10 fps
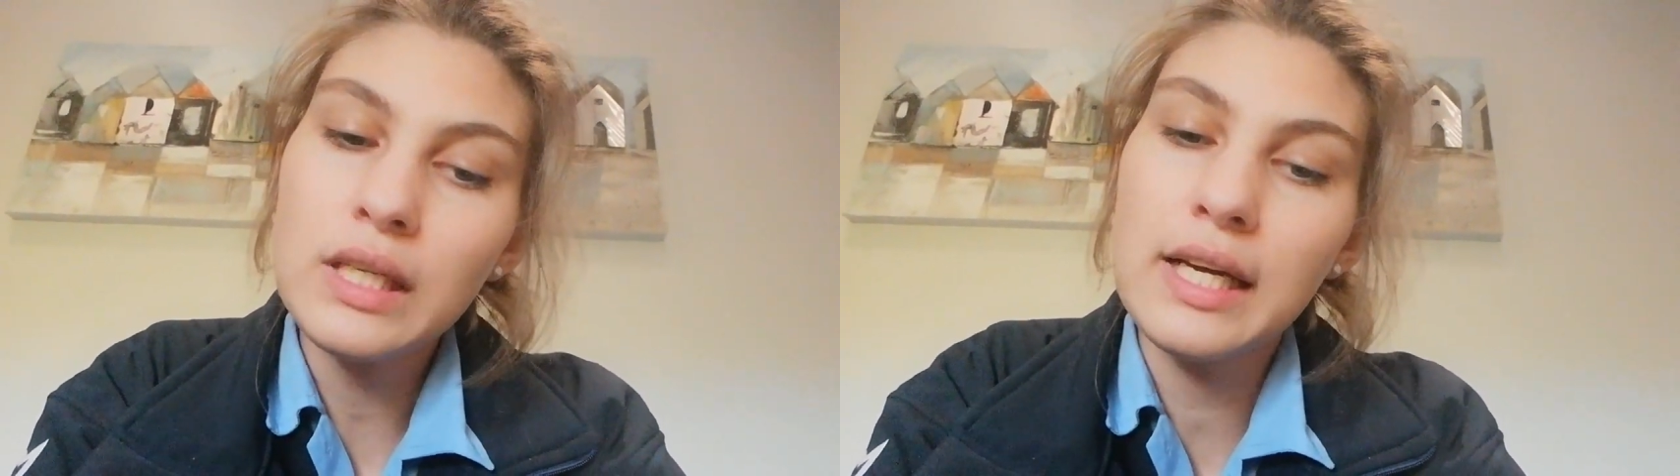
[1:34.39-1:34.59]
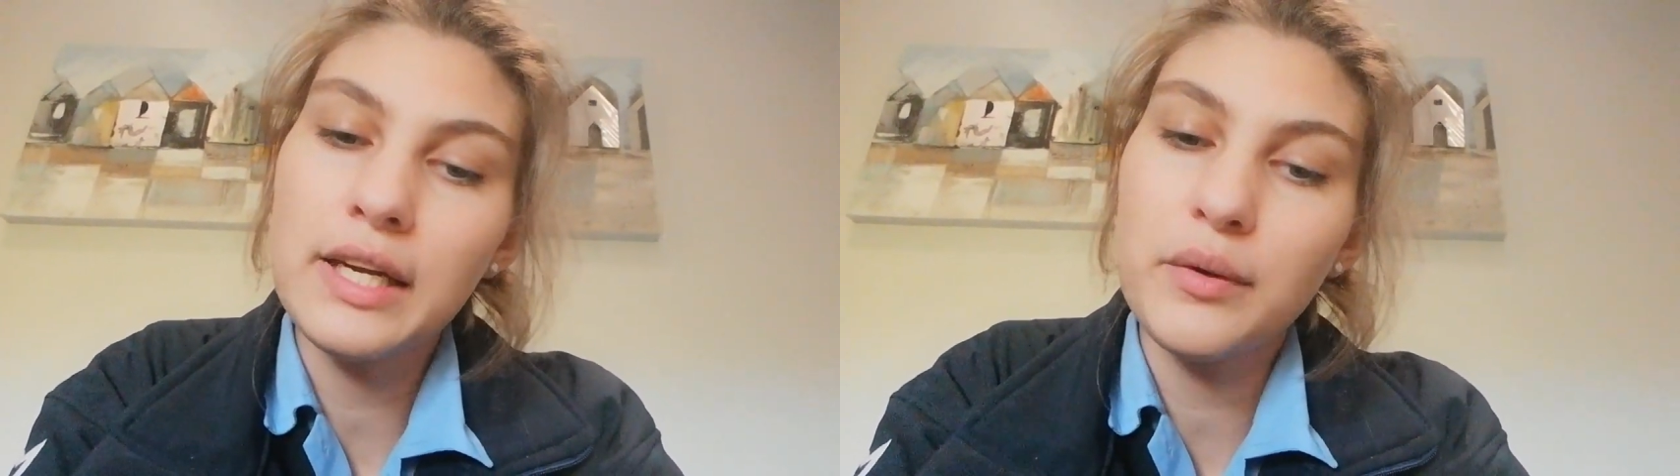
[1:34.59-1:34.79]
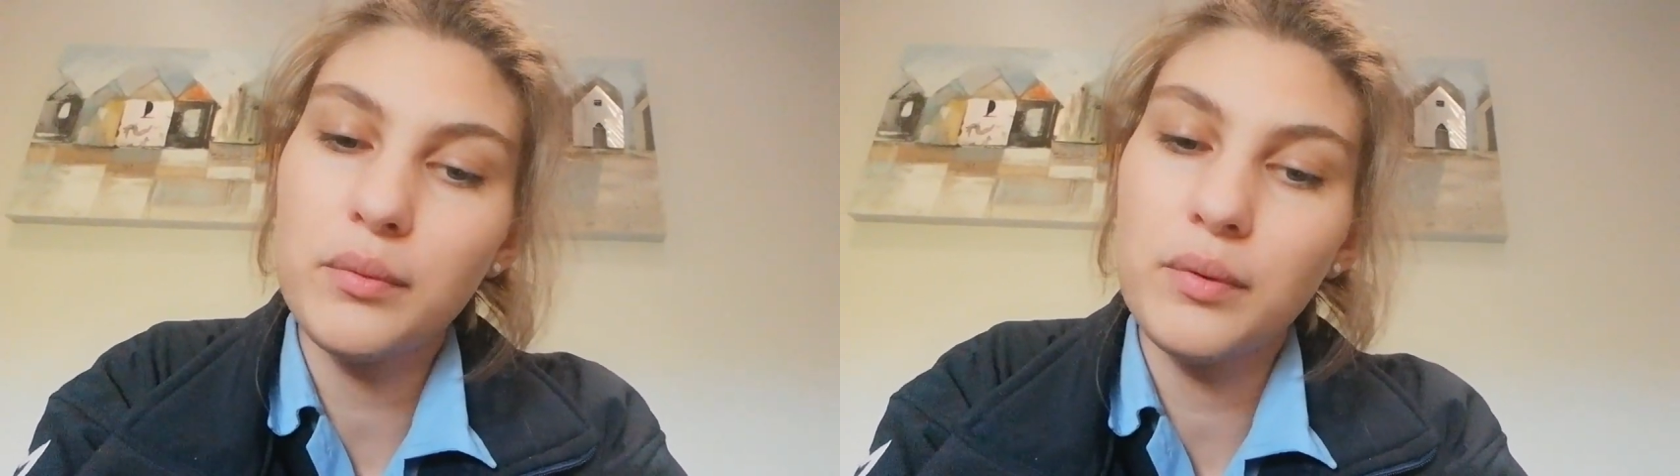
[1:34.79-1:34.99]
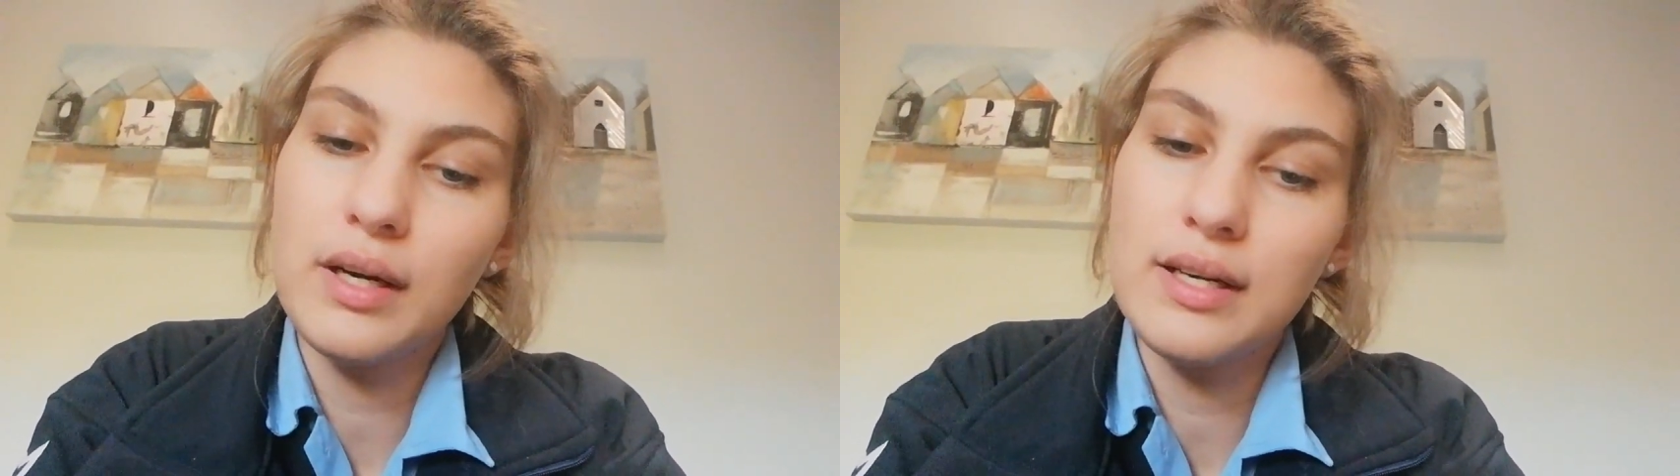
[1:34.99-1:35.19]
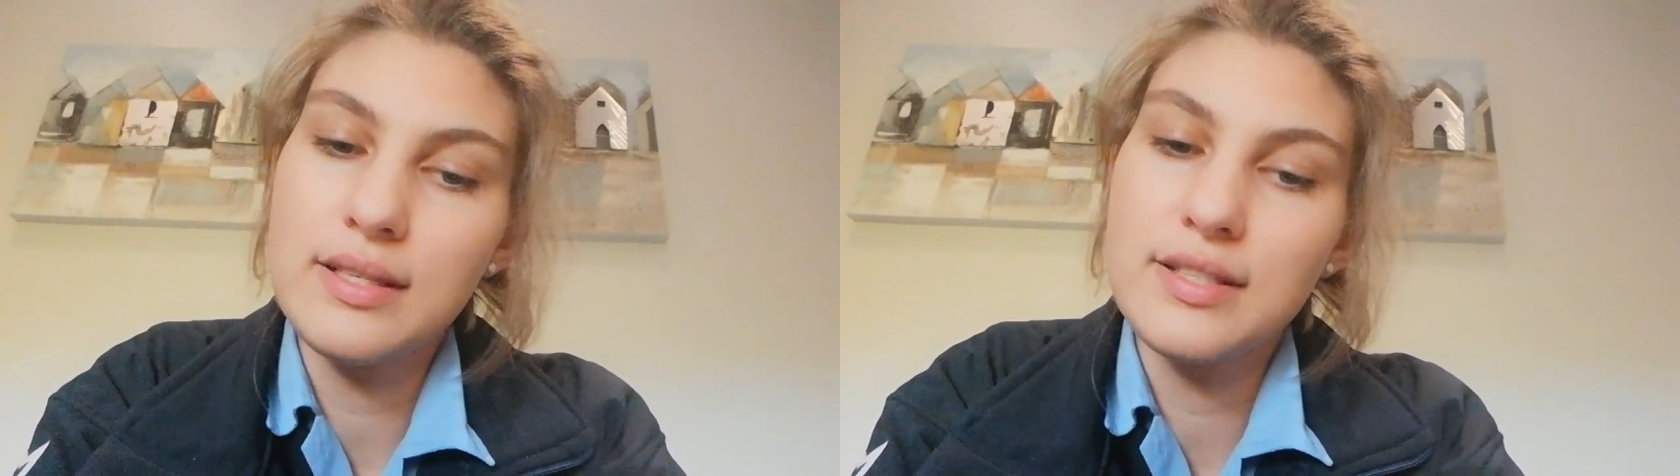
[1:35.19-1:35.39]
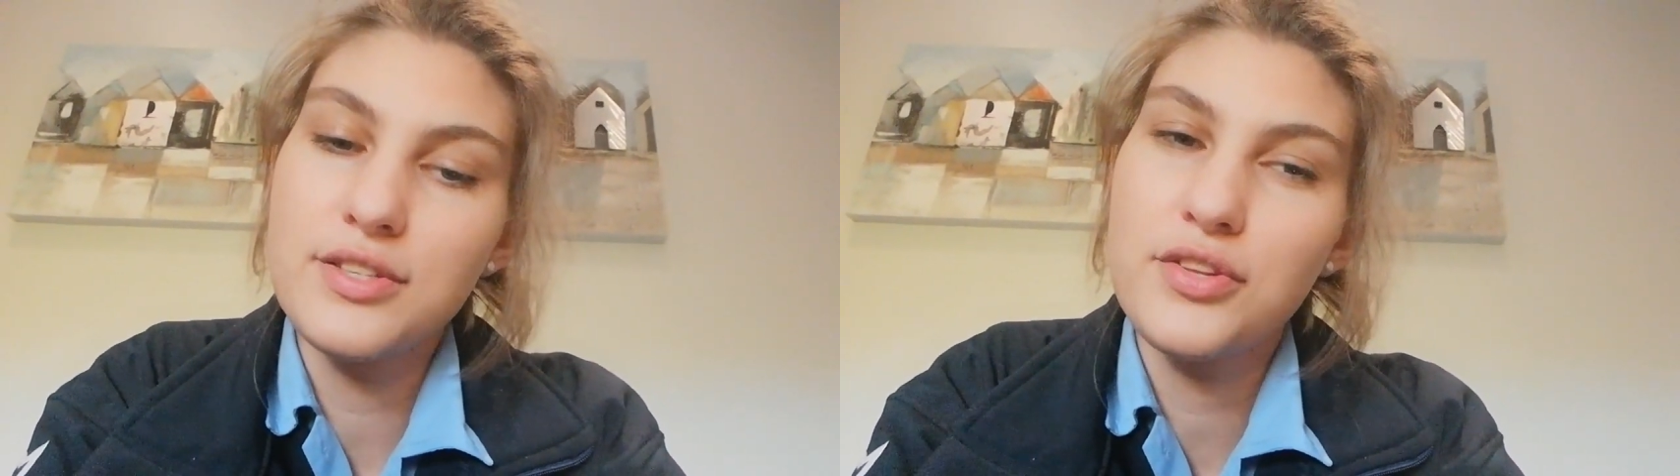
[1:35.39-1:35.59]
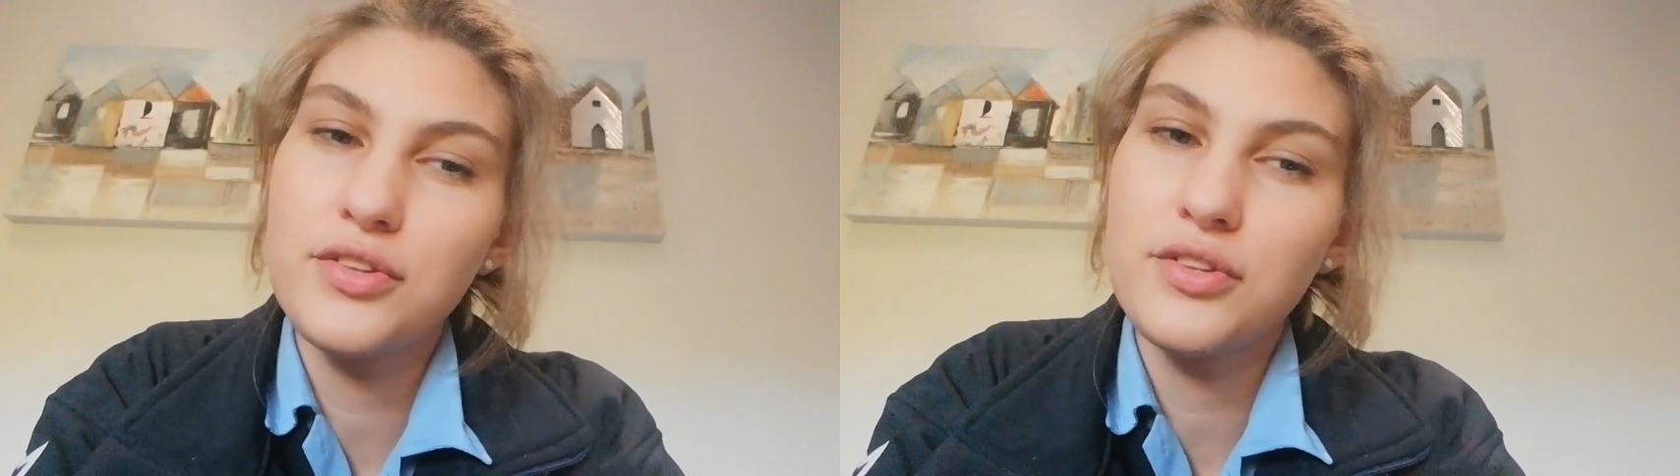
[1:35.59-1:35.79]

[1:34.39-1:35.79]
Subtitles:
and it was